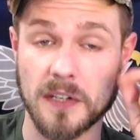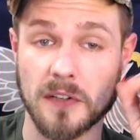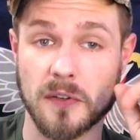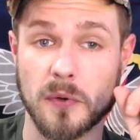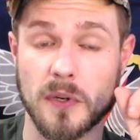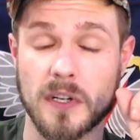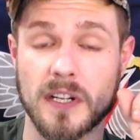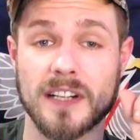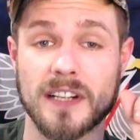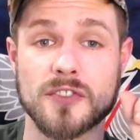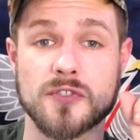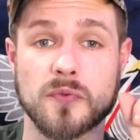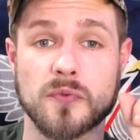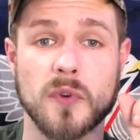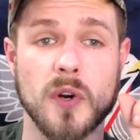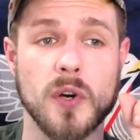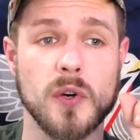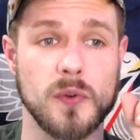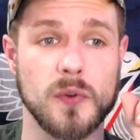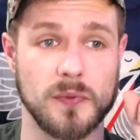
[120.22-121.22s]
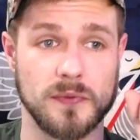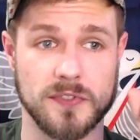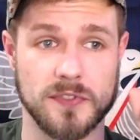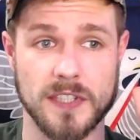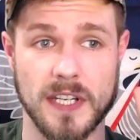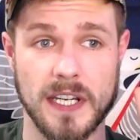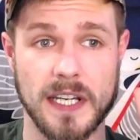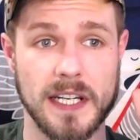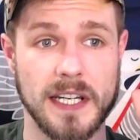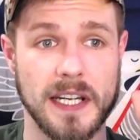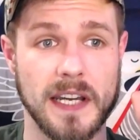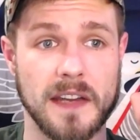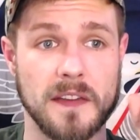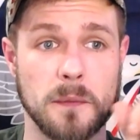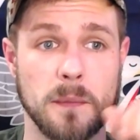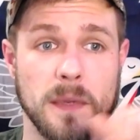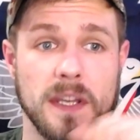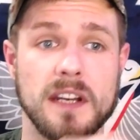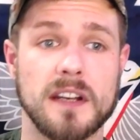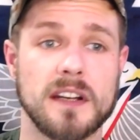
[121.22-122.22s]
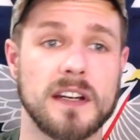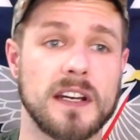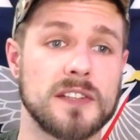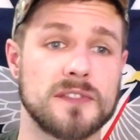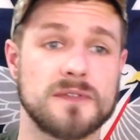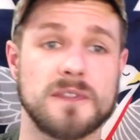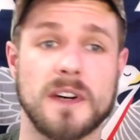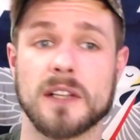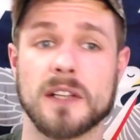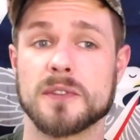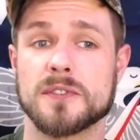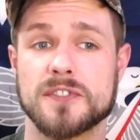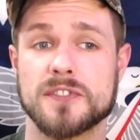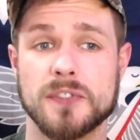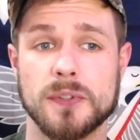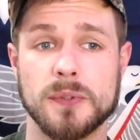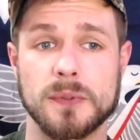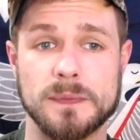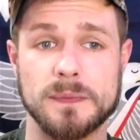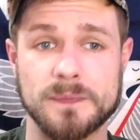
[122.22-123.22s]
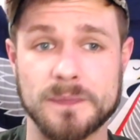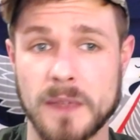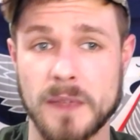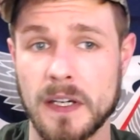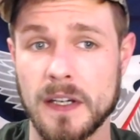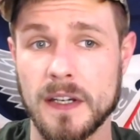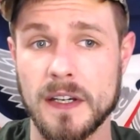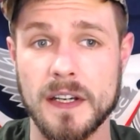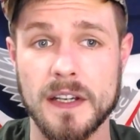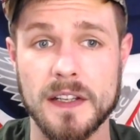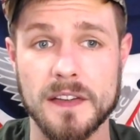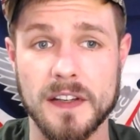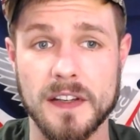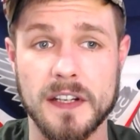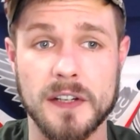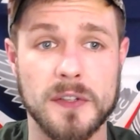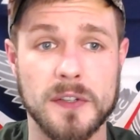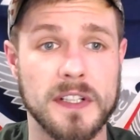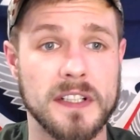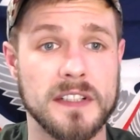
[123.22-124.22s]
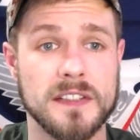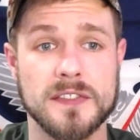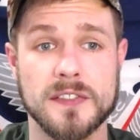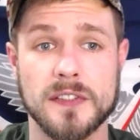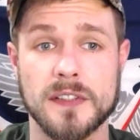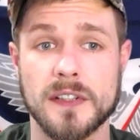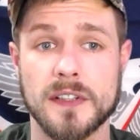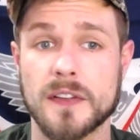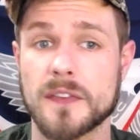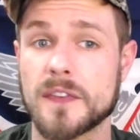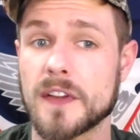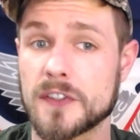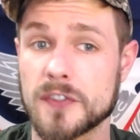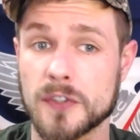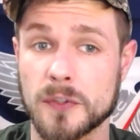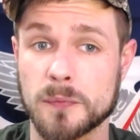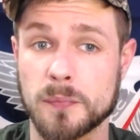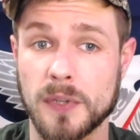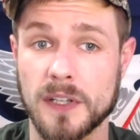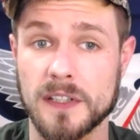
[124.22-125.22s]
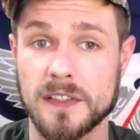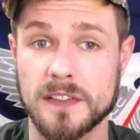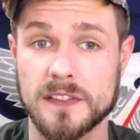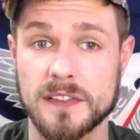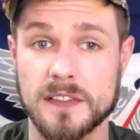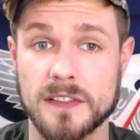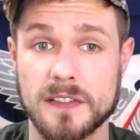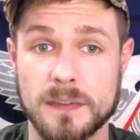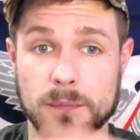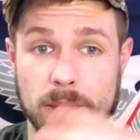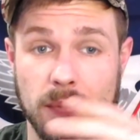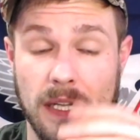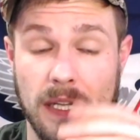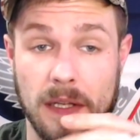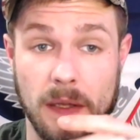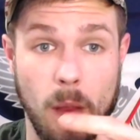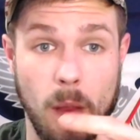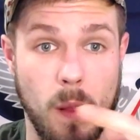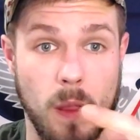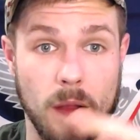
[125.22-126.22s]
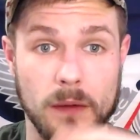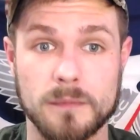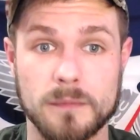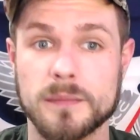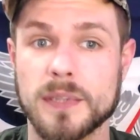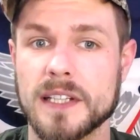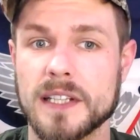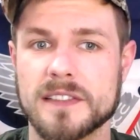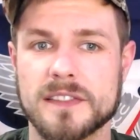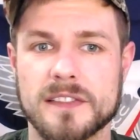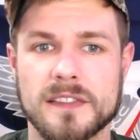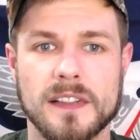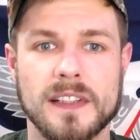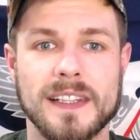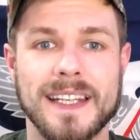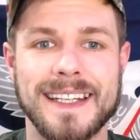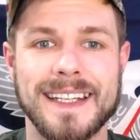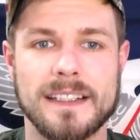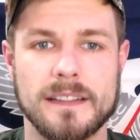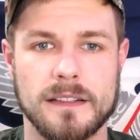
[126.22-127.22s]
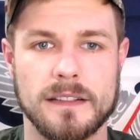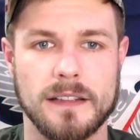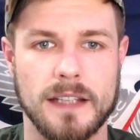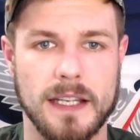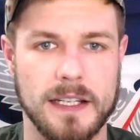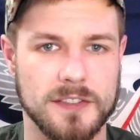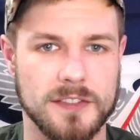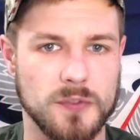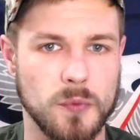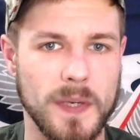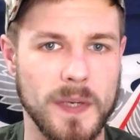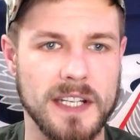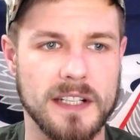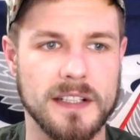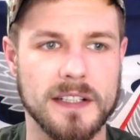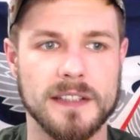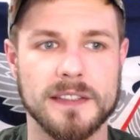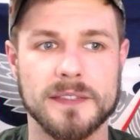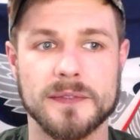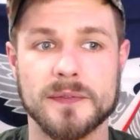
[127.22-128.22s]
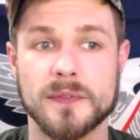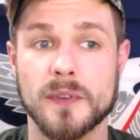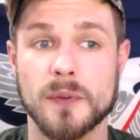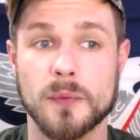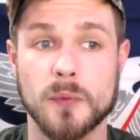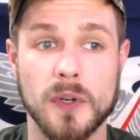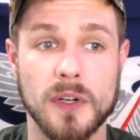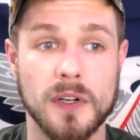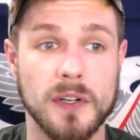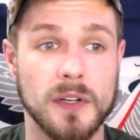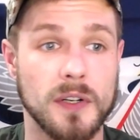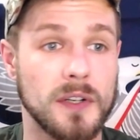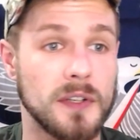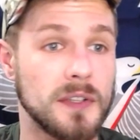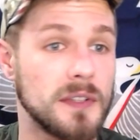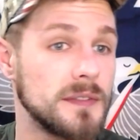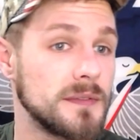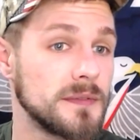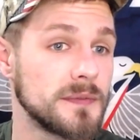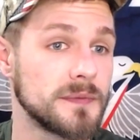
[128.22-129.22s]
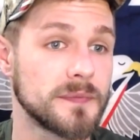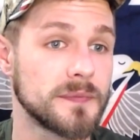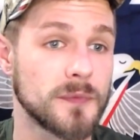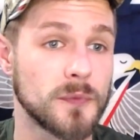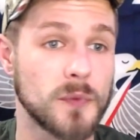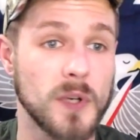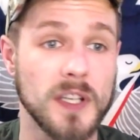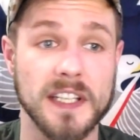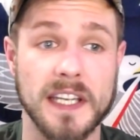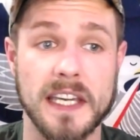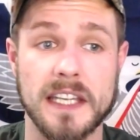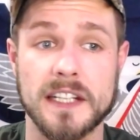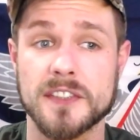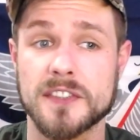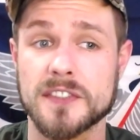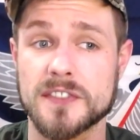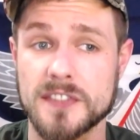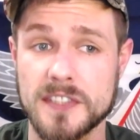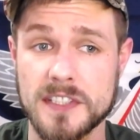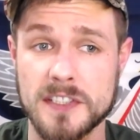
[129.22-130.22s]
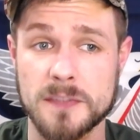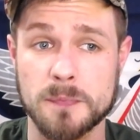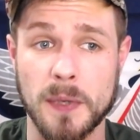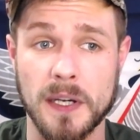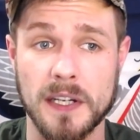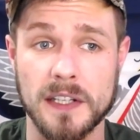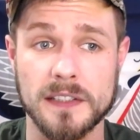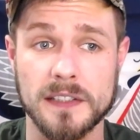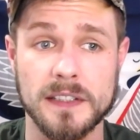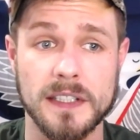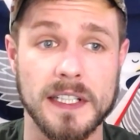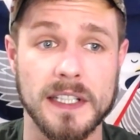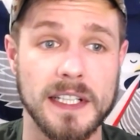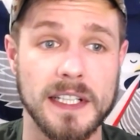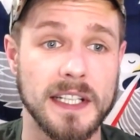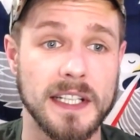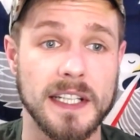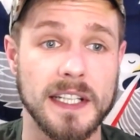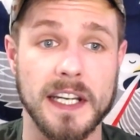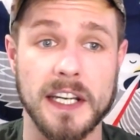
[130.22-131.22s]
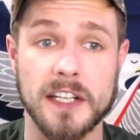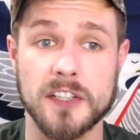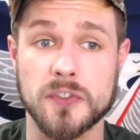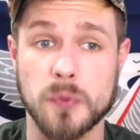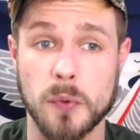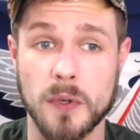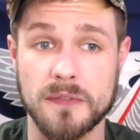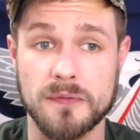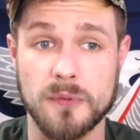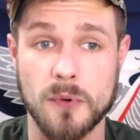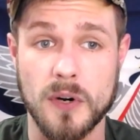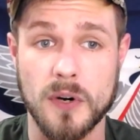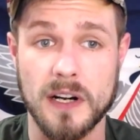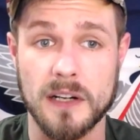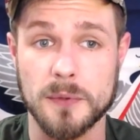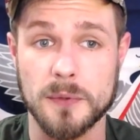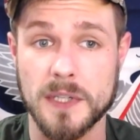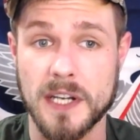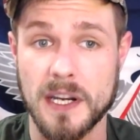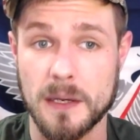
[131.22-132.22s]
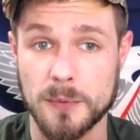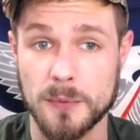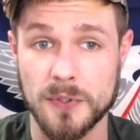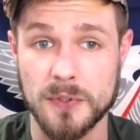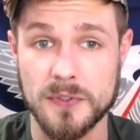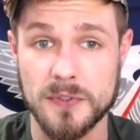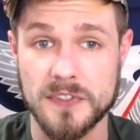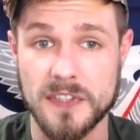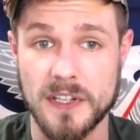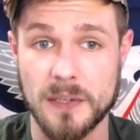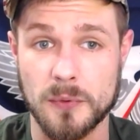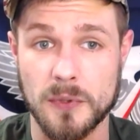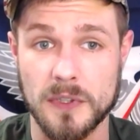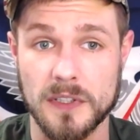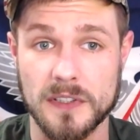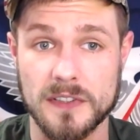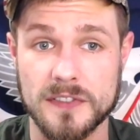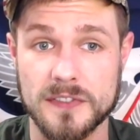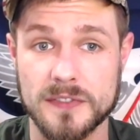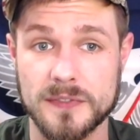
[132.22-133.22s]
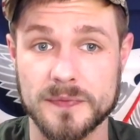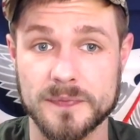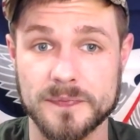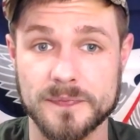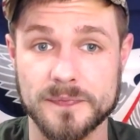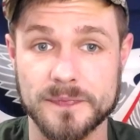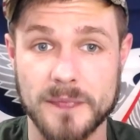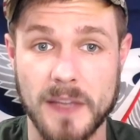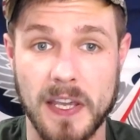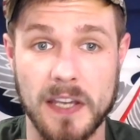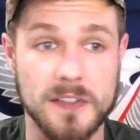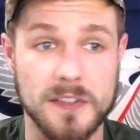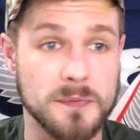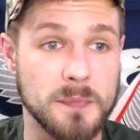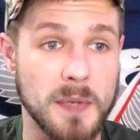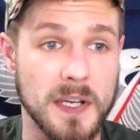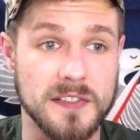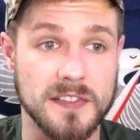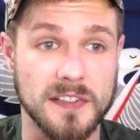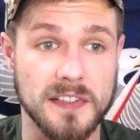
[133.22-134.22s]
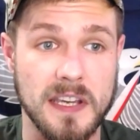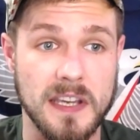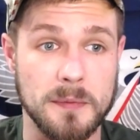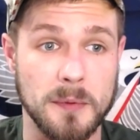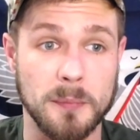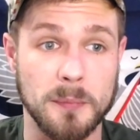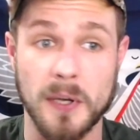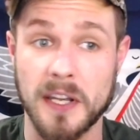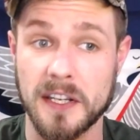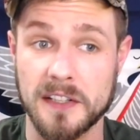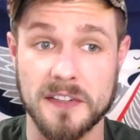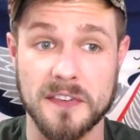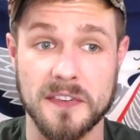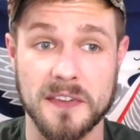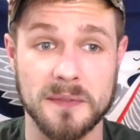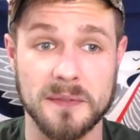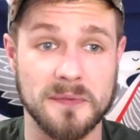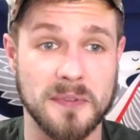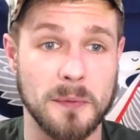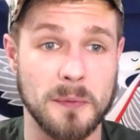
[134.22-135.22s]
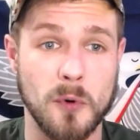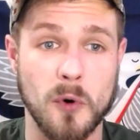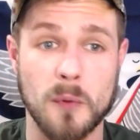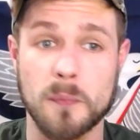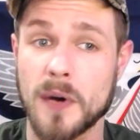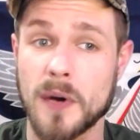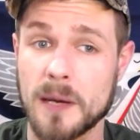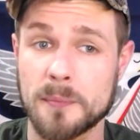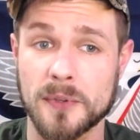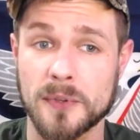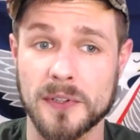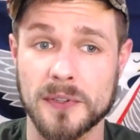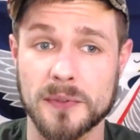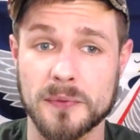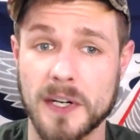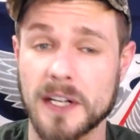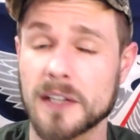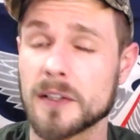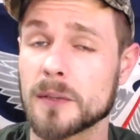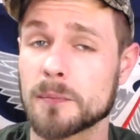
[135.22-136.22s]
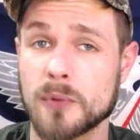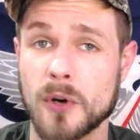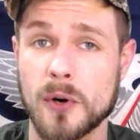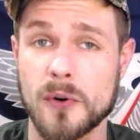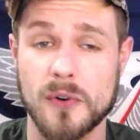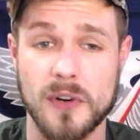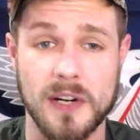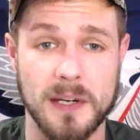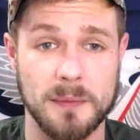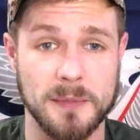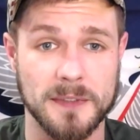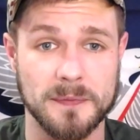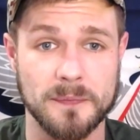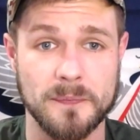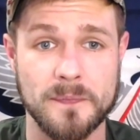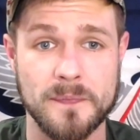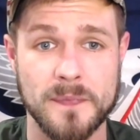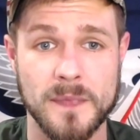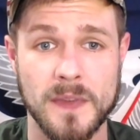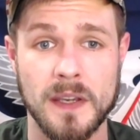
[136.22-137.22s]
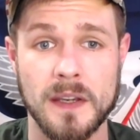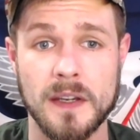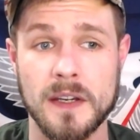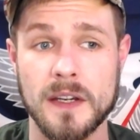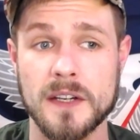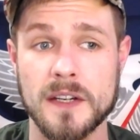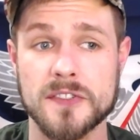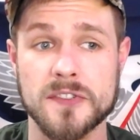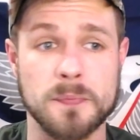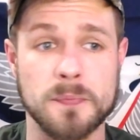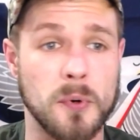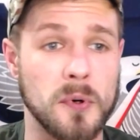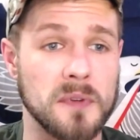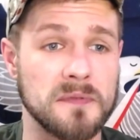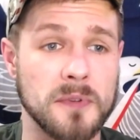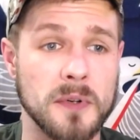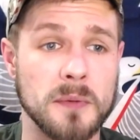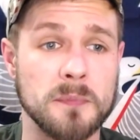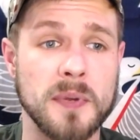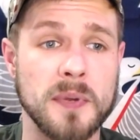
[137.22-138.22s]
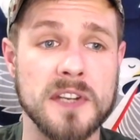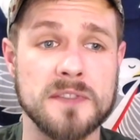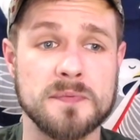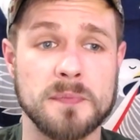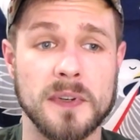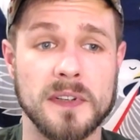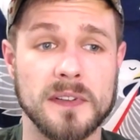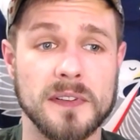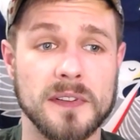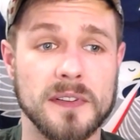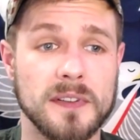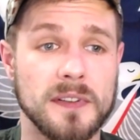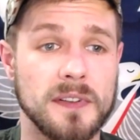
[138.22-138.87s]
inquiry in droves, and the media has followed suit. The hearings that took place late last week were relegated to C-SPAN and 24-hour cable news networks, as basic cable abandoned them for more popular regular programming. Support for impeachment